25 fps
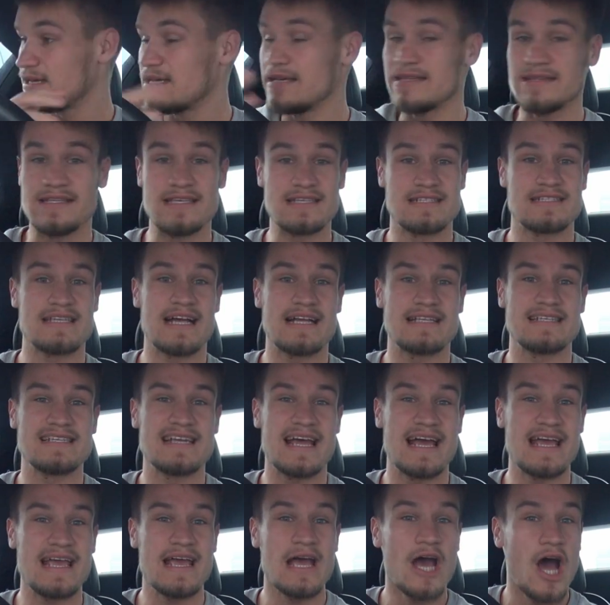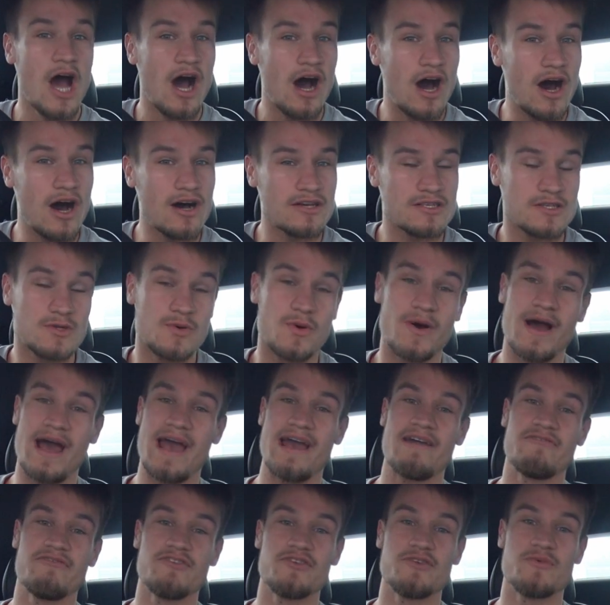This Saturday, ask
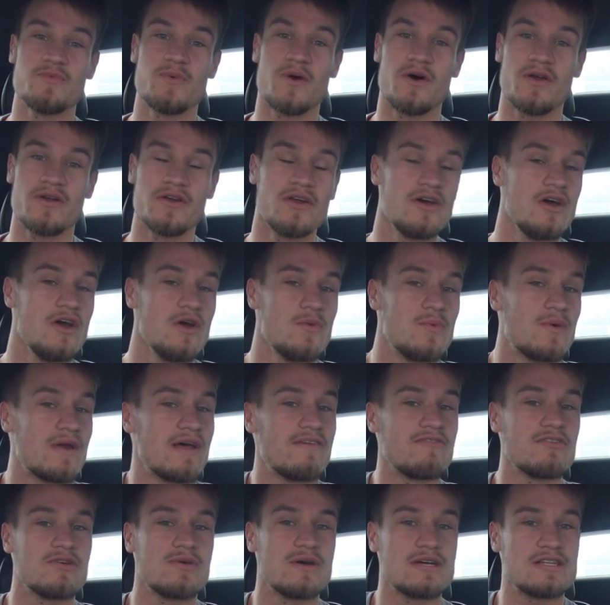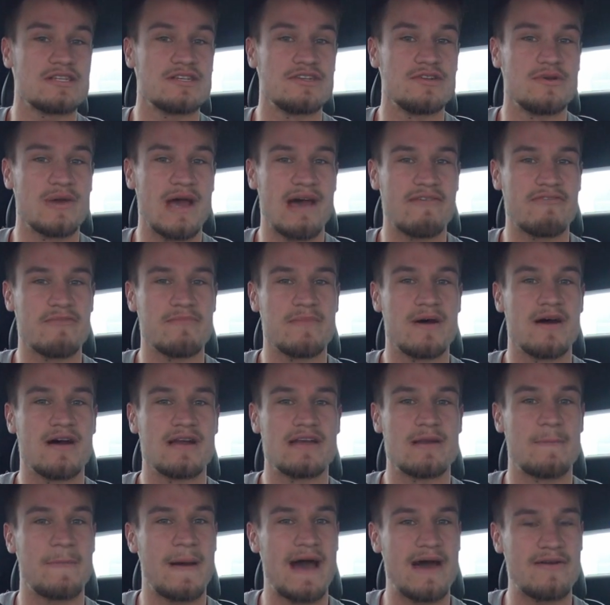whatever you want, whatever question you have in mind
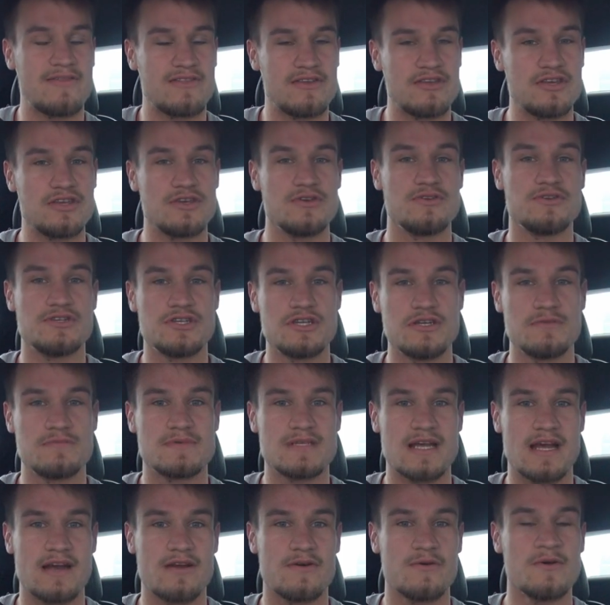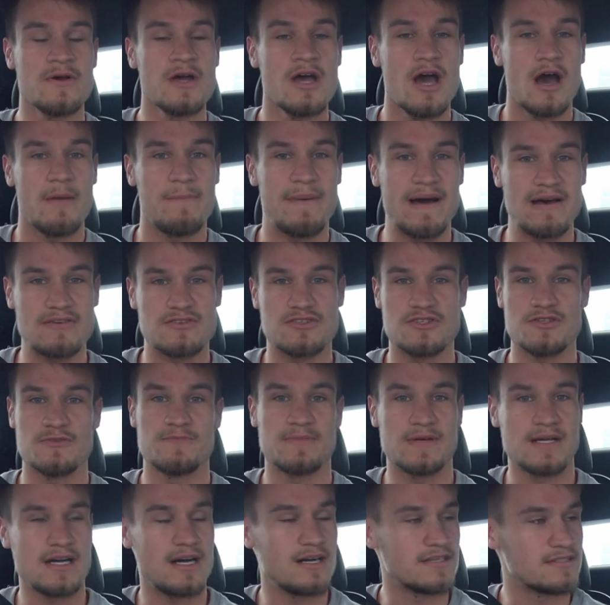about the YouTube channel, about
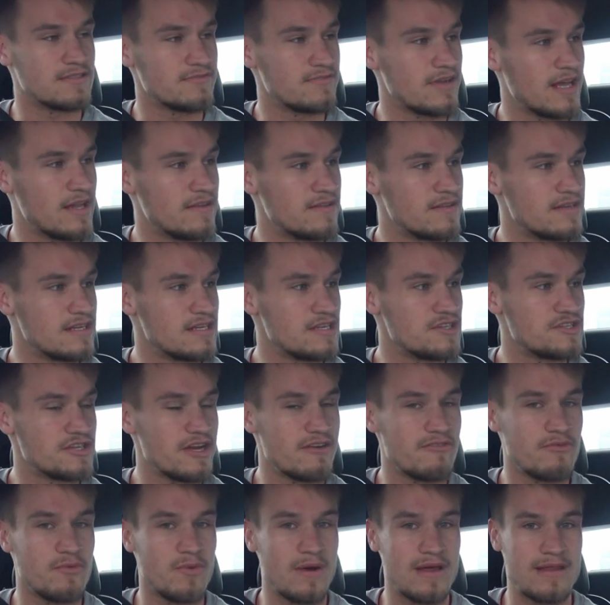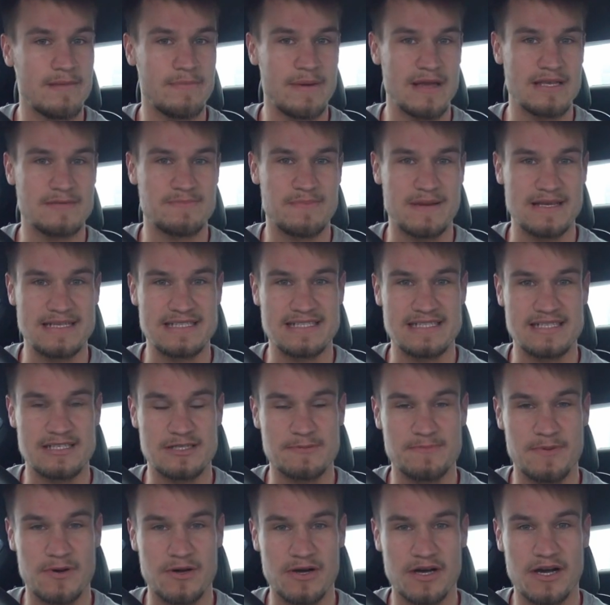Supercars of London in general, where the best places to
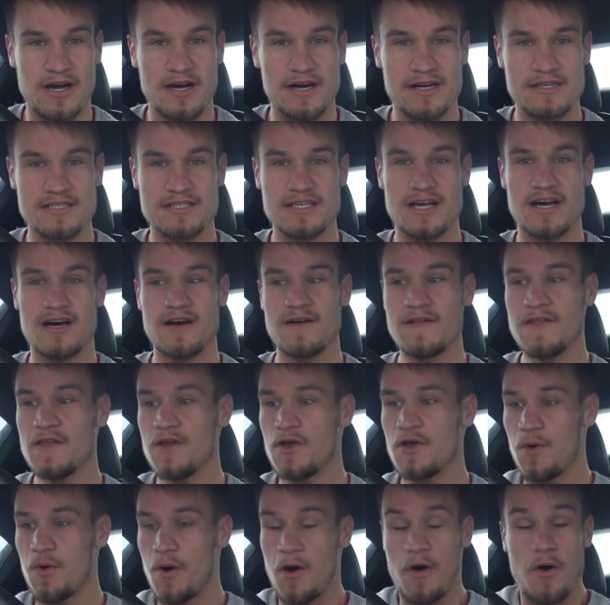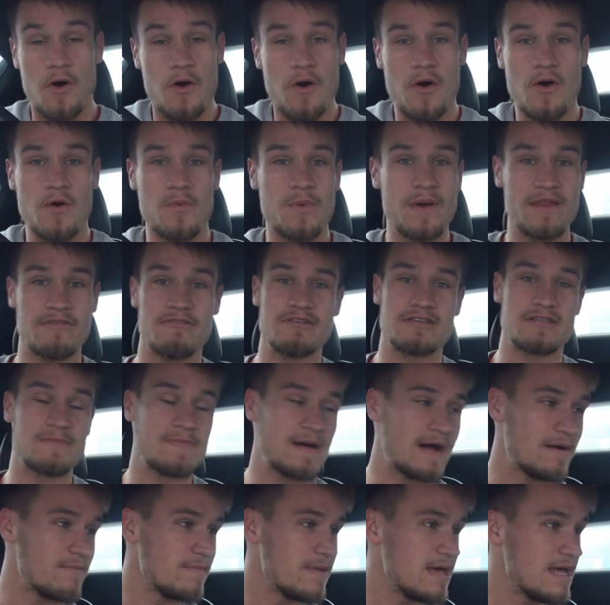spot cars are, or whether it's
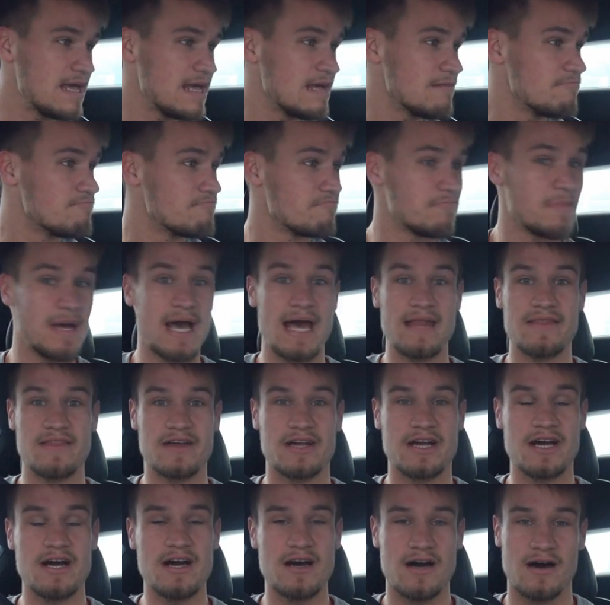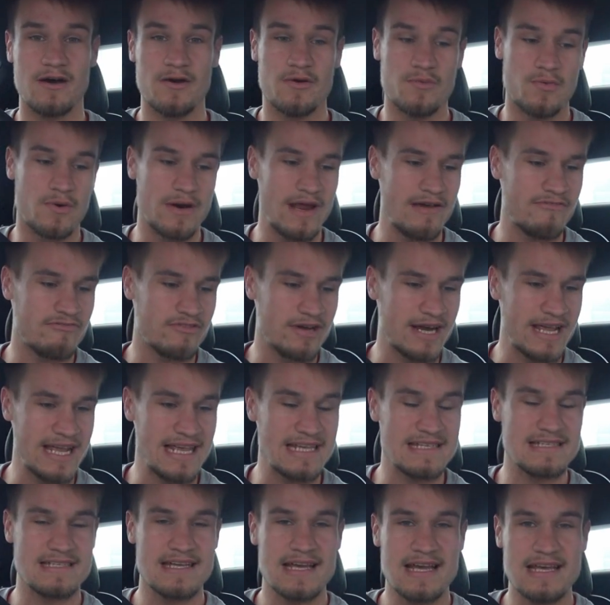about me and the car. Whatever it
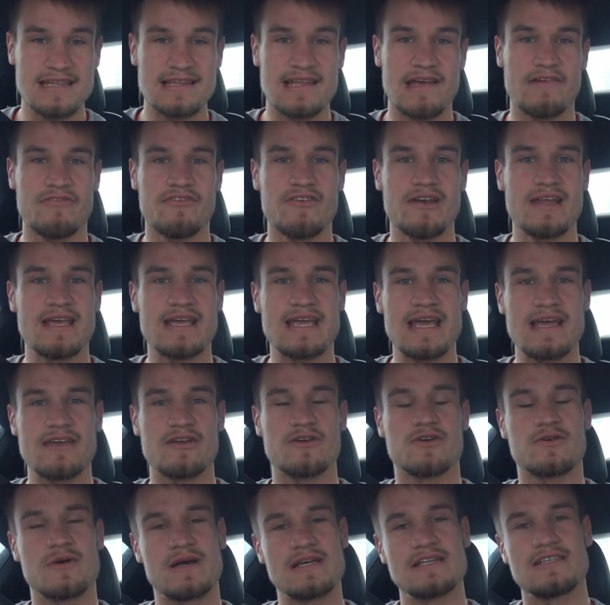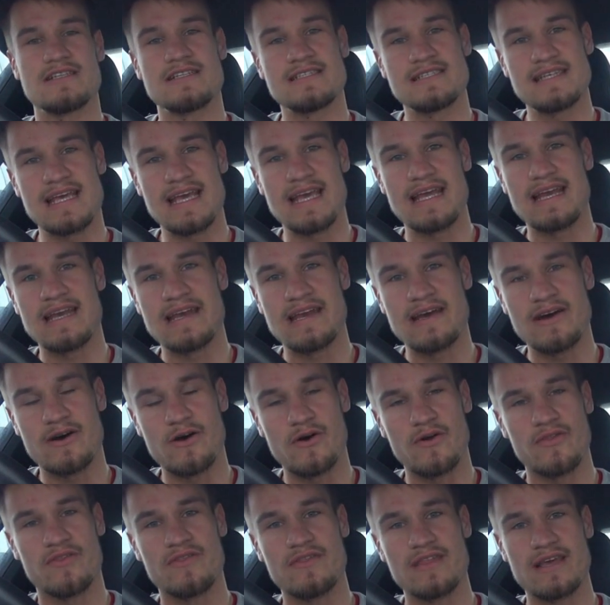is, definitely get your questions in
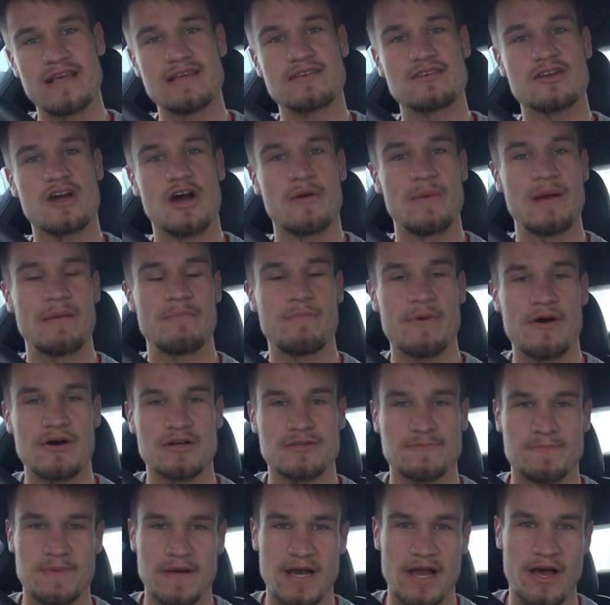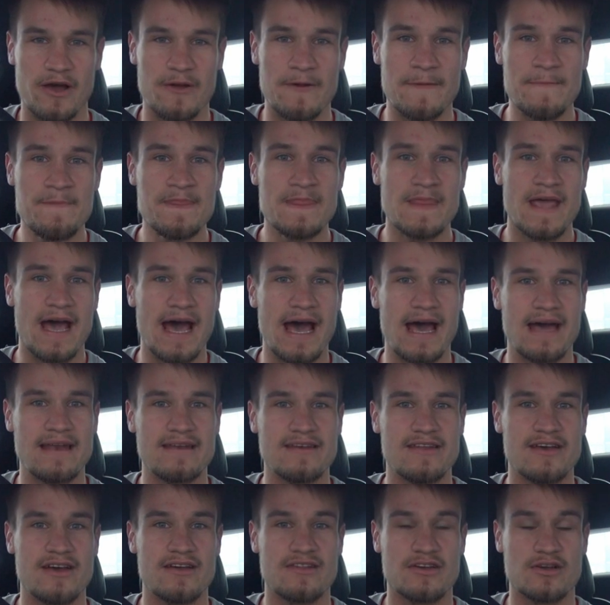on this comment box below, and
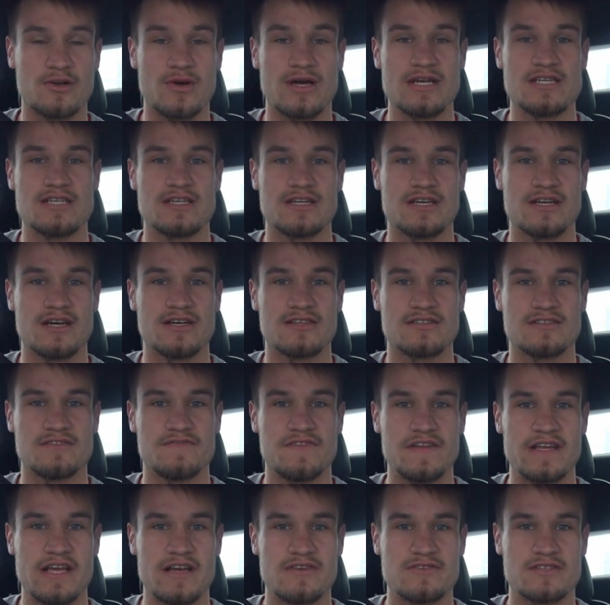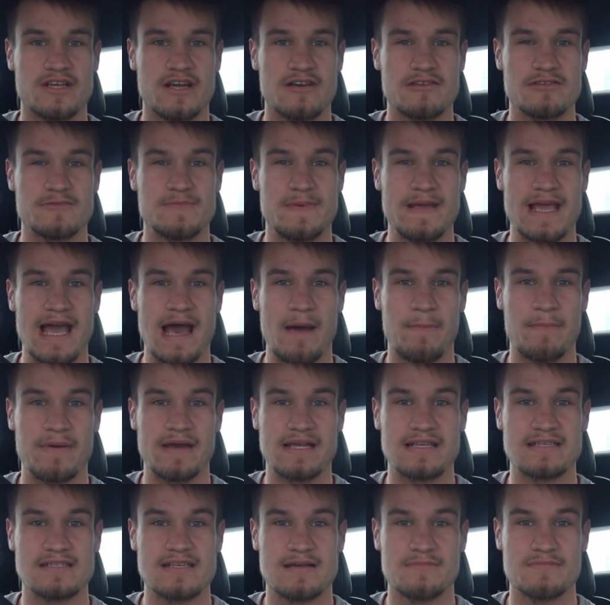the question and answer video is going to be
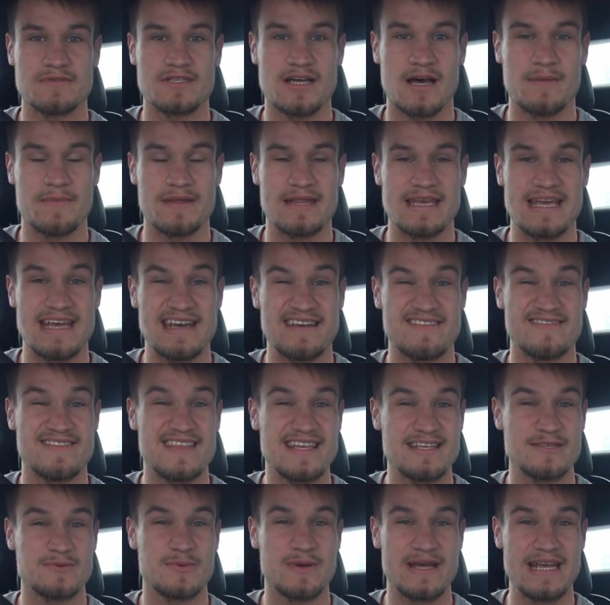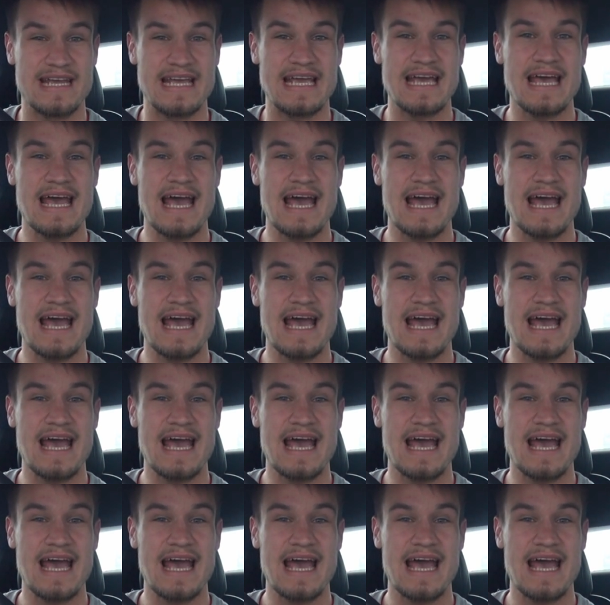happening sometime at the end of this week,